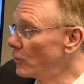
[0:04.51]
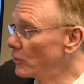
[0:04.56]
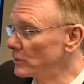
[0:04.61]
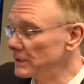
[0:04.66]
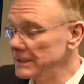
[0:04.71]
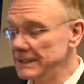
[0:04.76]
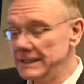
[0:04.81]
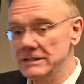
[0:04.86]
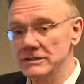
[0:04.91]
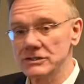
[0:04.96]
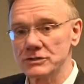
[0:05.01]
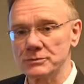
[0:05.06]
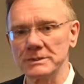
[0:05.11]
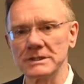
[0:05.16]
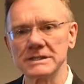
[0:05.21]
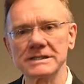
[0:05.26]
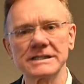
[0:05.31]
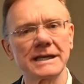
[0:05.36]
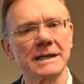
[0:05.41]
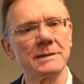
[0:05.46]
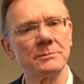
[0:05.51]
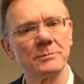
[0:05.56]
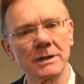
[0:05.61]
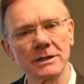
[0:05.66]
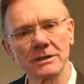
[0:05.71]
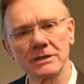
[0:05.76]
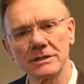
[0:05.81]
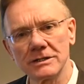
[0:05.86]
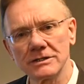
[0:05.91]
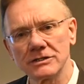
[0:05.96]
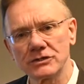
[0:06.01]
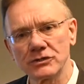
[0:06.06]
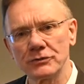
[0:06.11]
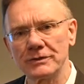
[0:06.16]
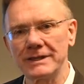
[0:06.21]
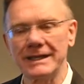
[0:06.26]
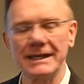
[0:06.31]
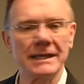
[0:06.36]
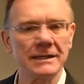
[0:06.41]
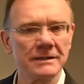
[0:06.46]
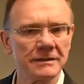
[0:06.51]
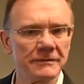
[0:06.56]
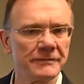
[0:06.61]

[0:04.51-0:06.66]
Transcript: Orleans real estate market to the end